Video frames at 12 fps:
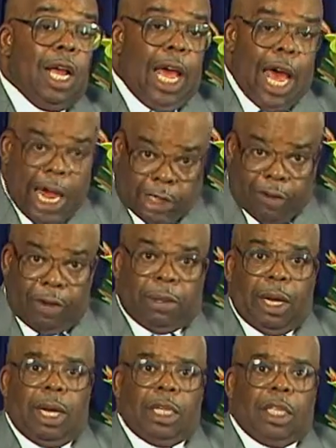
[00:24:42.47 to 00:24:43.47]
Acts
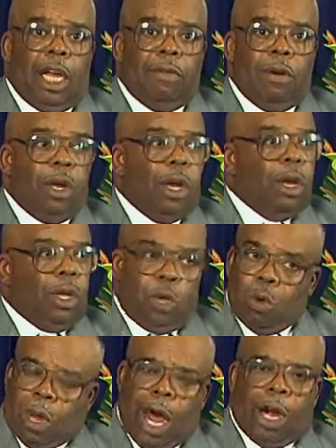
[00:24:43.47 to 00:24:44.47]
fifteen and seven.
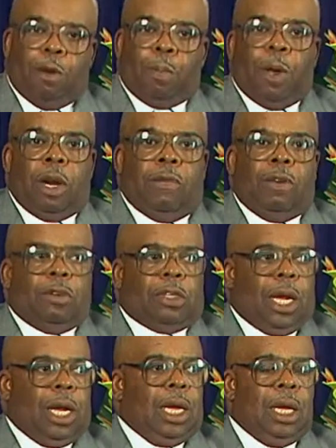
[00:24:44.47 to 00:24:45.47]
You got to repent of your
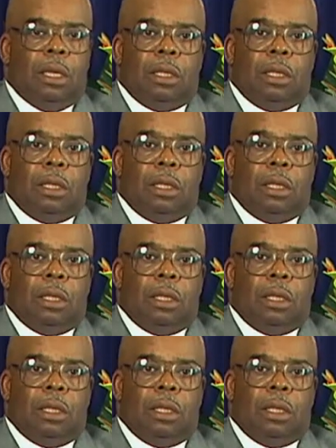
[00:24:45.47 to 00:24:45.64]
sins.